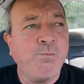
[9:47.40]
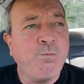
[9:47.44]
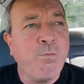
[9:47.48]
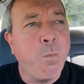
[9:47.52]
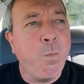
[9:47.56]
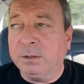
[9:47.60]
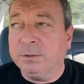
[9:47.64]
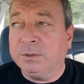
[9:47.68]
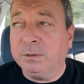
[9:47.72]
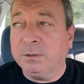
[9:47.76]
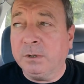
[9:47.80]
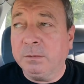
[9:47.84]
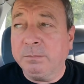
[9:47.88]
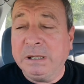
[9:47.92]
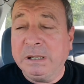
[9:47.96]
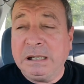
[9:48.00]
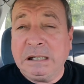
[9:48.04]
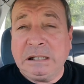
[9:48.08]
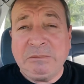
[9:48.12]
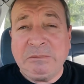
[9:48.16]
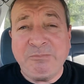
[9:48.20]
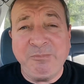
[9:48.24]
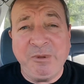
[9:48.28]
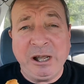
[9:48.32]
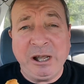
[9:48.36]
It's not
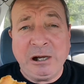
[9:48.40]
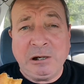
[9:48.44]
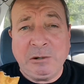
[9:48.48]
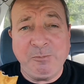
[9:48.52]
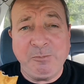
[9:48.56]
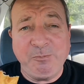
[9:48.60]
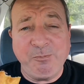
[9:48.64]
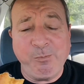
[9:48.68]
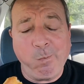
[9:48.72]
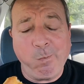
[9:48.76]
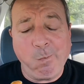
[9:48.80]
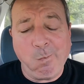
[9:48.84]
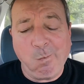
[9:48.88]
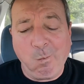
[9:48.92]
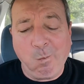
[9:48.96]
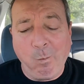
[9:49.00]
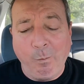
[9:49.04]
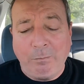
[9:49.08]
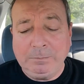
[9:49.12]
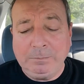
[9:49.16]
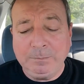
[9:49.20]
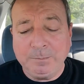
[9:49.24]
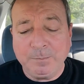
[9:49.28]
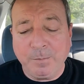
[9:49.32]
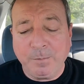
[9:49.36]
bad. Now,
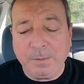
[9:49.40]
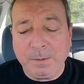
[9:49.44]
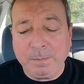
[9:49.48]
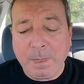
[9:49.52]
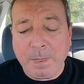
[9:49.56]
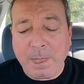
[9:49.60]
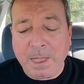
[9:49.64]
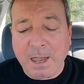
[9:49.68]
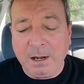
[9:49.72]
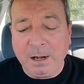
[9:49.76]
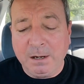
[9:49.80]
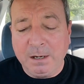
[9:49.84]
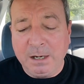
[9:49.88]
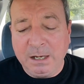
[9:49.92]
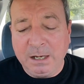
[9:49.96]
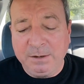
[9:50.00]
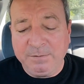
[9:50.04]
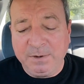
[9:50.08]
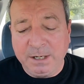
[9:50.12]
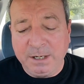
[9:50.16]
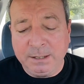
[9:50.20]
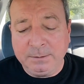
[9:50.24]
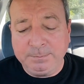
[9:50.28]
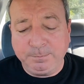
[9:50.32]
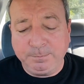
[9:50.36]
I have
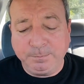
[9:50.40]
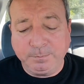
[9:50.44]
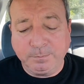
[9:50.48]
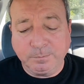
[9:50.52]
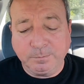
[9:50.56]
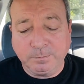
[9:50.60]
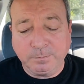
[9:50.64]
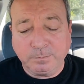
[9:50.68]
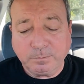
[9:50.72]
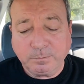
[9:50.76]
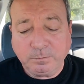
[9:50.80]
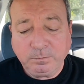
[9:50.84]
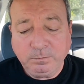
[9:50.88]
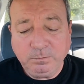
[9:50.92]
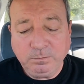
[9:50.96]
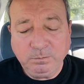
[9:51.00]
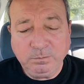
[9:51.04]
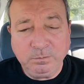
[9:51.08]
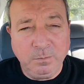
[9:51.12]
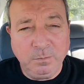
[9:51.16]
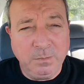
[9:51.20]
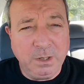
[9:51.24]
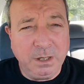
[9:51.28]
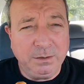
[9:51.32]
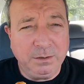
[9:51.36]
had
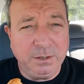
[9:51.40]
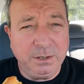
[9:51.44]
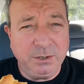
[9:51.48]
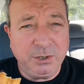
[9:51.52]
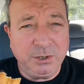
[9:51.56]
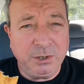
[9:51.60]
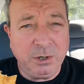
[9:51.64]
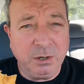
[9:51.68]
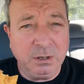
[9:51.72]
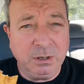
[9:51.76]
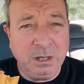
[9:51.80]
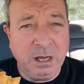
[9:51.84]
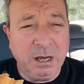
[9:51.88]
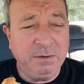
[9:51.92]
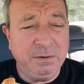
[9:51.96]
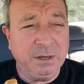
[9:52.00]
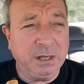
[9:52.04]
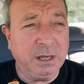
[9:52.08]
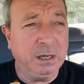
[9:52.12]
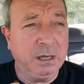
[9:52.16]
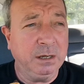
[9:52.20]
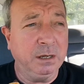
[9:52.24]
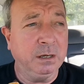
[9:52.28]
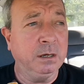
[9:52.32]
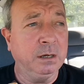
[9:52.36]
this choc lava
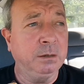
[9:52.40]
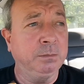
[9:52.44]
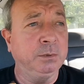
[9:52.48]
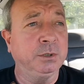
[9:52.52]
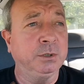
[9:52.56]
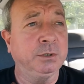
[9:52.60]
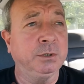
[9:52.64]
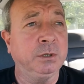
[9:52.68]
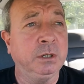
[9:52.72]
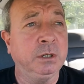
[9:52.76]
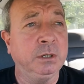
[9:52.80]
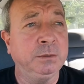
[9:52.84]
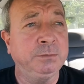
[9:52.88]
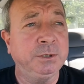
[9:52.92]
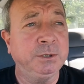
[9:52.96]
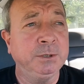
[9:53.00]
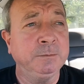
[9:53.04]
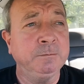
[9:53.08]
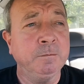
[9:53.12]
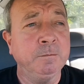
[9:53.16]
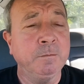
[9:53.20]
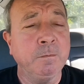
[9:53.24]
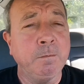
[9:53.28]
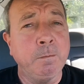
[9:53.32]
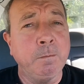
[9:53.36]
cake a couple of times.
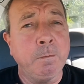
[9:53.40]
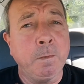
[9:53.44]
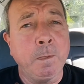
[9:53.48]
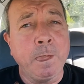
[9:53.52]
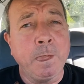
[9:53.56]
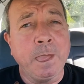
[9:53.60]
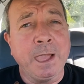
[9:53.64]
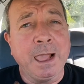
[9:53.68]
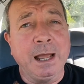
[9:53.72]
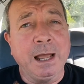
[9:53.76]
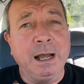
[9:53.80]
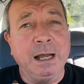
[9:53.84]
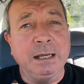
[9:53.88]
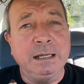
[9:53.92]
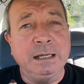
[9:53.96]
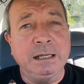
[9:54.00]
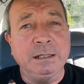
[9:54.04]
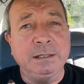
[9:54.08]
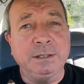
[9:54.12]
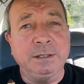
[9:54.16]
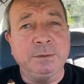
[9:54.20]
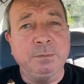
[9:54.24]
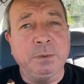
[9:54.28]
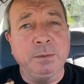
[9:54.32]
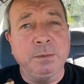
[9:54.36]
I guess
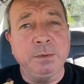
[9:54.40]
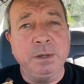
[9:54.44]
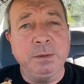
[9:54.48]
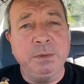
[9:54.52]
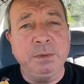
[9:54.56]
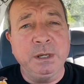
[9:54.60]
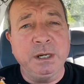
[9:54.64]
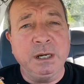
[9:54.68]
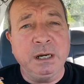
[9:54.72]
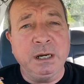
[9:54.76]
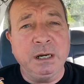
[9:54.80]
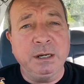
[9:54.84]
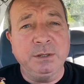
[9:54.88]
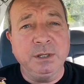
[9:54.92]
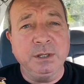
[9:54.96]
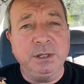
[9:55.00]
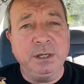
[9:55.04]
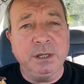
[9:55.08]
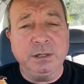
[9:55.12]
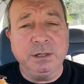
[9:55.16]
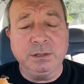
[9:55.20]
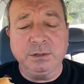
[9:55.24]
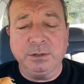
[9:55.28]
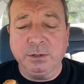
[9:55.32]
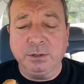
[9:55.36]
it's probably a bit hard to
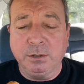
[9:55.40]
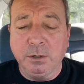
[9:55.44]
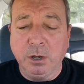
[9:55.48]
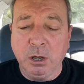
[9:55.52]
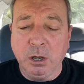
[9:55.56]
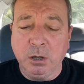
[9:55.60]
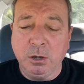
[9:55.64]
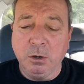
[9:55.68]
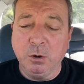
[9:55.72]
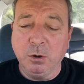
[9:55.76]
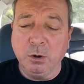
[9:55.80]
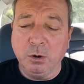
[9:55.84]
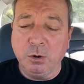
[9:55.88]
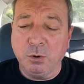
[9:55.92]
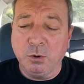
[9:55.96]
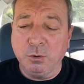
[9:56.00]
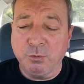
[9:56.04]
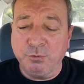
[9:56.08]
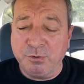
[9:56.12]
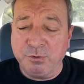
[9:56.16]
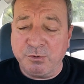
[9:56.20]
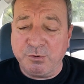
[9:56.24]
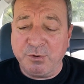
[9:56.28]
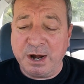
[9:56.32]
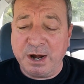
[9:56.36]
get it to
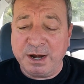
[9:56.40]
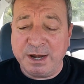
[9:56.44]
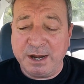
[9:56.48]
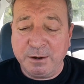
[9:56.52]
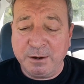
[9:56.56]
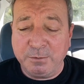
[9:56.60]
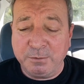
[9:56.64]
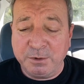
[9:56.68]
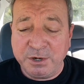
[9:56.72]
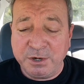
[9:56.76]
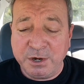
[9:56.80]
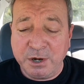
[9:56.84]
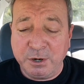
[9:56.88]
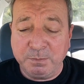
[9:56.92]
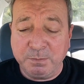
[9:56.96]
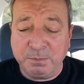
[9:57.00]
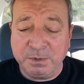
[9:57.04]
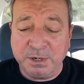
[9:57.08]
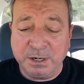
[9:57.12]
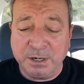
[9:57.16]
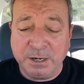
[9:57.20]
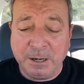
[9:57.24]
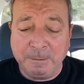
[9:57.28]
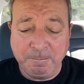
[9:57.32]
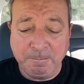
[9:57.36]
will run out when you open
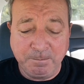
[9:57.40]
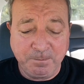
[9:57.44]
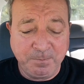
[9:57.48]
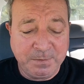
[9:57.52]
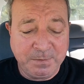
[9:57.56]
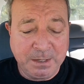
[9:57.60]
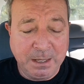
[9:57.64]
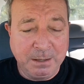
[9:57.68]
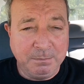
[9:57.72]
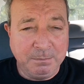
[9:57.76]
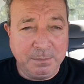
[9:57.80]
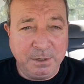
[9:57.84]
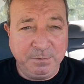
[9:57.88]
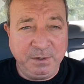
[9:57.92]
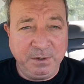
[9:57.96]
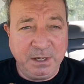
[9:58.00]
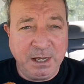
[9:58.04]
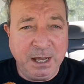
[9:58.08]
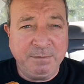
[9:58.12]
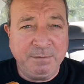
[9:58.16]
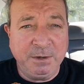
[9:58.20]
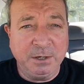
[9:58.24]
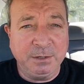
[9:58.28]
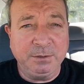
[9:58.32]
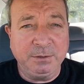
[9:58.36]
it up. If
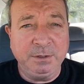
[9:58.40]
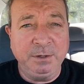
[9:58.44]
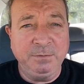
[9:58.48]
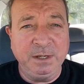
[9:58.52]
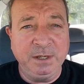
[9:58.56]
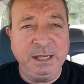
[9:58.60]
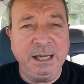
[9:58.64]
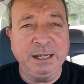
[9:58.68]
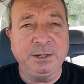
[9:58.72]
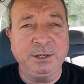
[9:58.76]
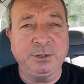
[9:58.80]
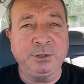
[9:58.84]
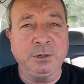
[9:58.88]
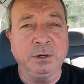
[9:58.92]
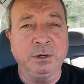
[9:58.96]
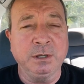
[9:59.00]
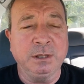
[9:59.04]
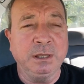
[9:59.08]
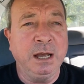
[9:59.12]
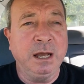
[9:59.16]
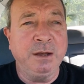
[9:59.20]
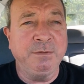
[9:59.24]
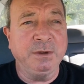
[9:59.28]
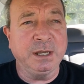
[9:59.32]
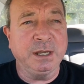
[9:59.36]
you get a choc
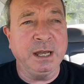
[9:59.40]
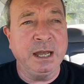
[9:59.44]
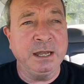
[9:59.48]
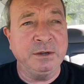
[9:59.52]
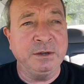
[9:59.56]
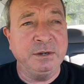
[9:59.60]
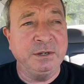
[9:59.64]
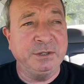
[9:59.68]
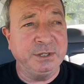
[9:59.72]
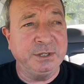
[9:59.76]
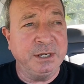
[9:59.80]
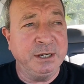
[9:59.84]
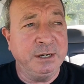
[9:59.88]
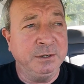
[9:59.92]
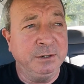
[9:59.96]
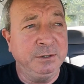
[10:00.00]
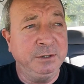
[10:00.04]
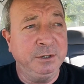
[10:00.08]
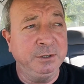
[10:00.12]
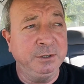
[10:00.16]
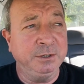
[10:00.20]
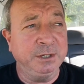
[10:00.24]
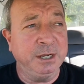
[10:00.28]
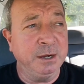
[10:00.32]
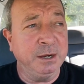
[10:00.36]
lava cake on its own, you
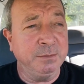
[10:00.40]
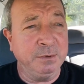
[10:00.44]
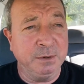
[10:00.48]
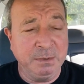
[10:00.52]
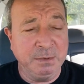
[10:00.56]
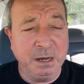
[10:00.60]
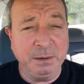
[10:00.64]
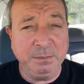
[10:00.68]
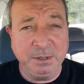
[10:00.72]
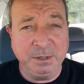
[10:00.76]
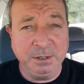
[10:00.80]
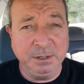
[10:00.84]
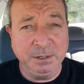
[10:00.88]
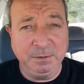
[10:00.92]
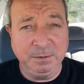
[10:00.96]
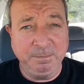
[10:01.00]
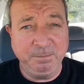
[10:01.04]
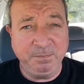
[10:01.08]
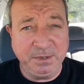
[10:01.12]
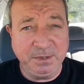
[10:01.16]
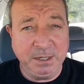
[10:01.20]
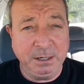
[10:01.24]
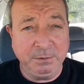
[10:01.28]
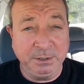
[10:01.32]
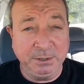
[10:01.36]
usually open them up and
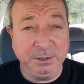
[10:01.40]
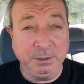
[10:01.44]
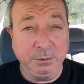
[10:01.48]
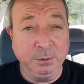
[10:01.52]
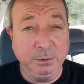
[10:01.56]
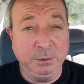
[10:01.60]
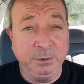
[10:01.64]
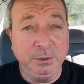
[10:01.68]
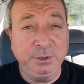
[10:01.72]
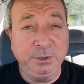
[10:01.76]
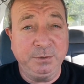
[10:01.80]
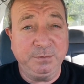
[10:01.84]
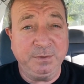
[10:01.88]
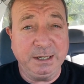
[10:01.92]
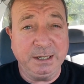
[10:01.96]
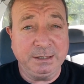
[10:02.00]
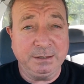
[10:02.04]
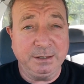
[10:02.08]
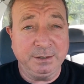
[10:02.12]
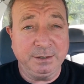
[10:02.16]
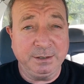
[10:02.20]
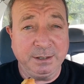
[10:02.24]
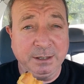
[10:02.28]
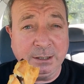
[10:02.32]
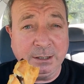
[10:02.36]
there is a good ooze
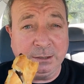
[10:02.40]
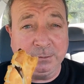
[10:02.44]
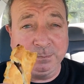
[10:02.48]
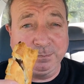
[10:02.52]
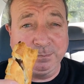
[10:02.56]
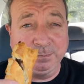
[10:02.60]
factor, so